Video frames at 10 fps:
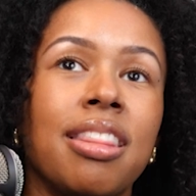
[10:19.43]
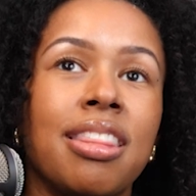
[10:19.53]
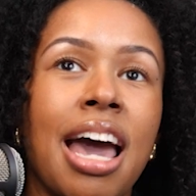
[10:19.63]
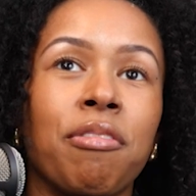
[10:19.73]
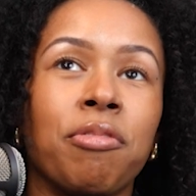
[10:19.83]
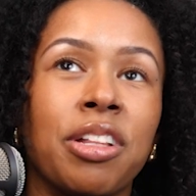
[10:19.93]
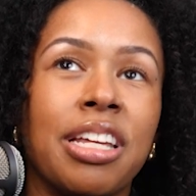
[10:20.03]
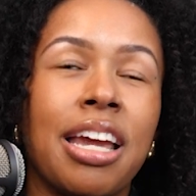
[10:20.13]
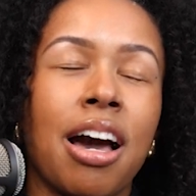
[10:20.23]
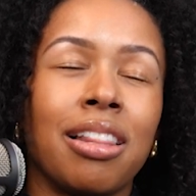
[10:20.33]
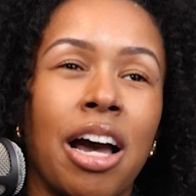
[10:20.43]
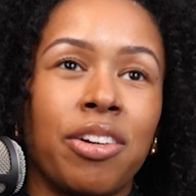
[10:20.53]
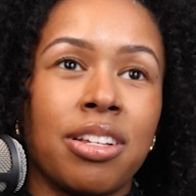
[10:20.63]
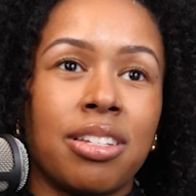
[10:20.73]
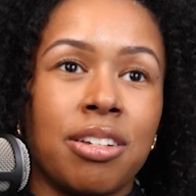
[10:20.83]
that really
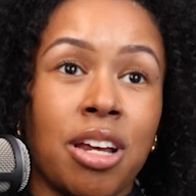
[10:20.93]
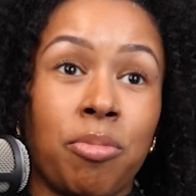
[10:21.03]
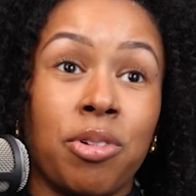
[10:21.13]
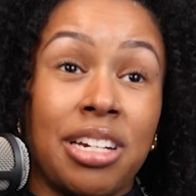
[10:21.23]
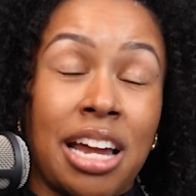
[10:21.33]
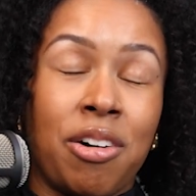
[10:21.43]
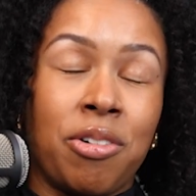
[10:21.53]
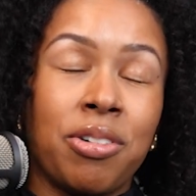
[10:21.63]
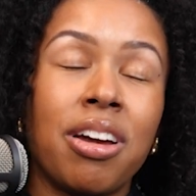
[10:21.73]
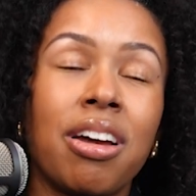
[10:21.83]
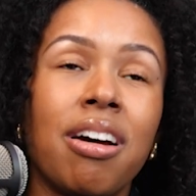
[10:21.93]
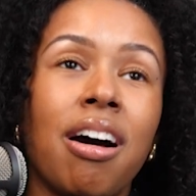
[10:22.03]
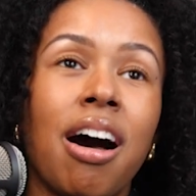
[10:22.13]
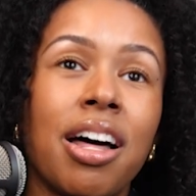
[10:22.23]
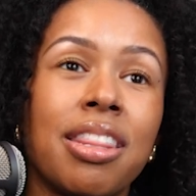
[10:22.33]
allowed us to double down
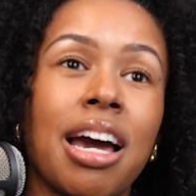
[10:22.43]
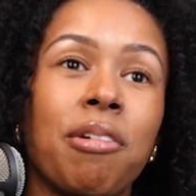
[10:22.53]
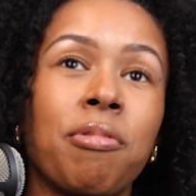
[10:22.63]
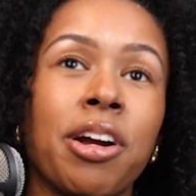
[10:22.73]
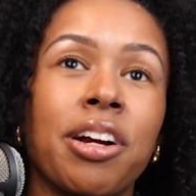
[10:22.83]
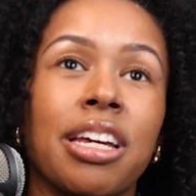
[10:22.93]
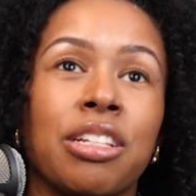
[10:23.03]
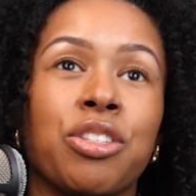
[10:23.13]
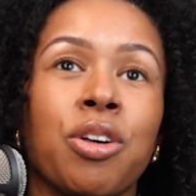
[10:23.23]
on that work. And